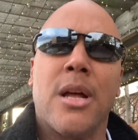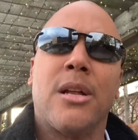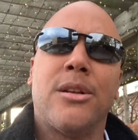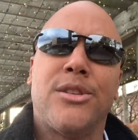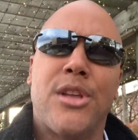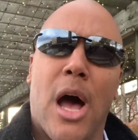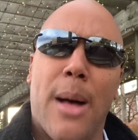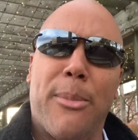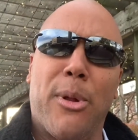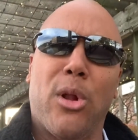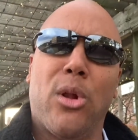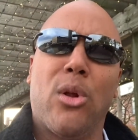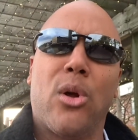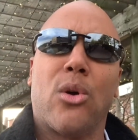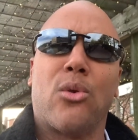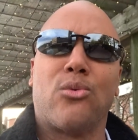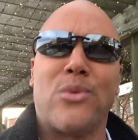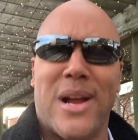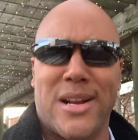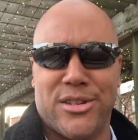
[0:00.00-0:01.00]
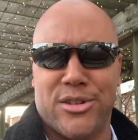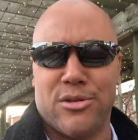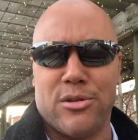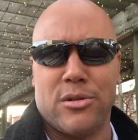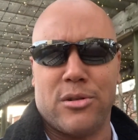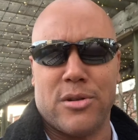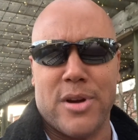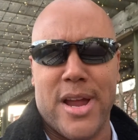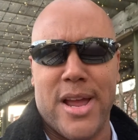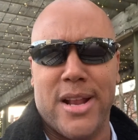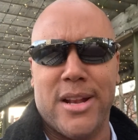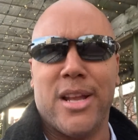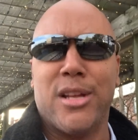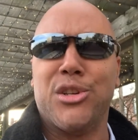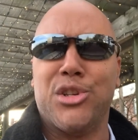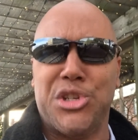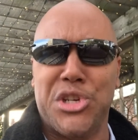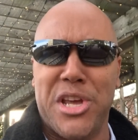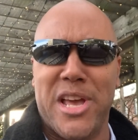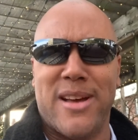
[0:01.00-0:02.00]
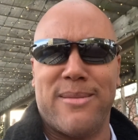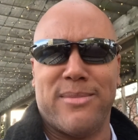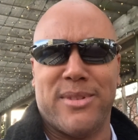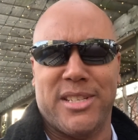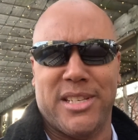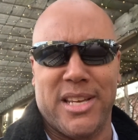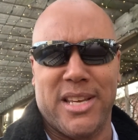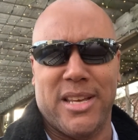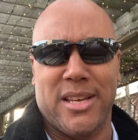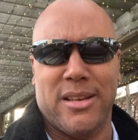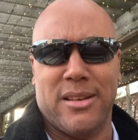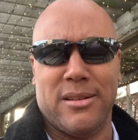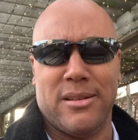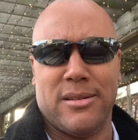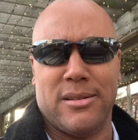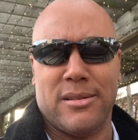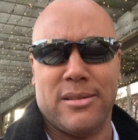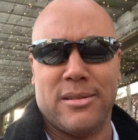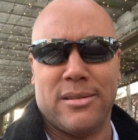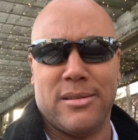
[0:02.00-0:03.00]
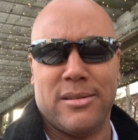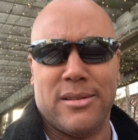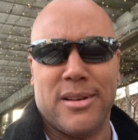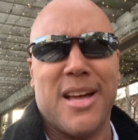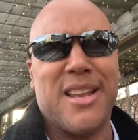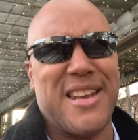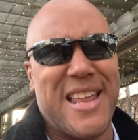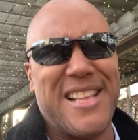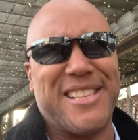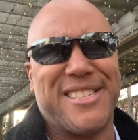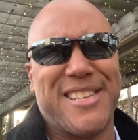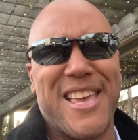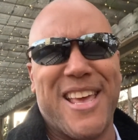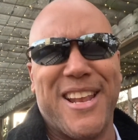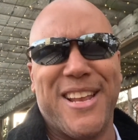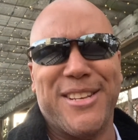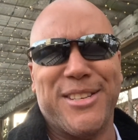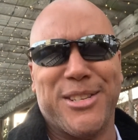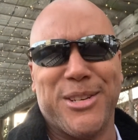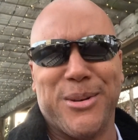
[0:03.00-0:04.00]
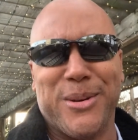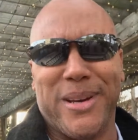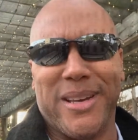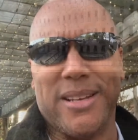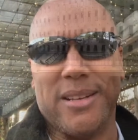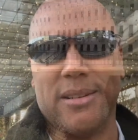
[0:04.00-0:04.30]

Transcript: double retrograde GMT. Let's get into it.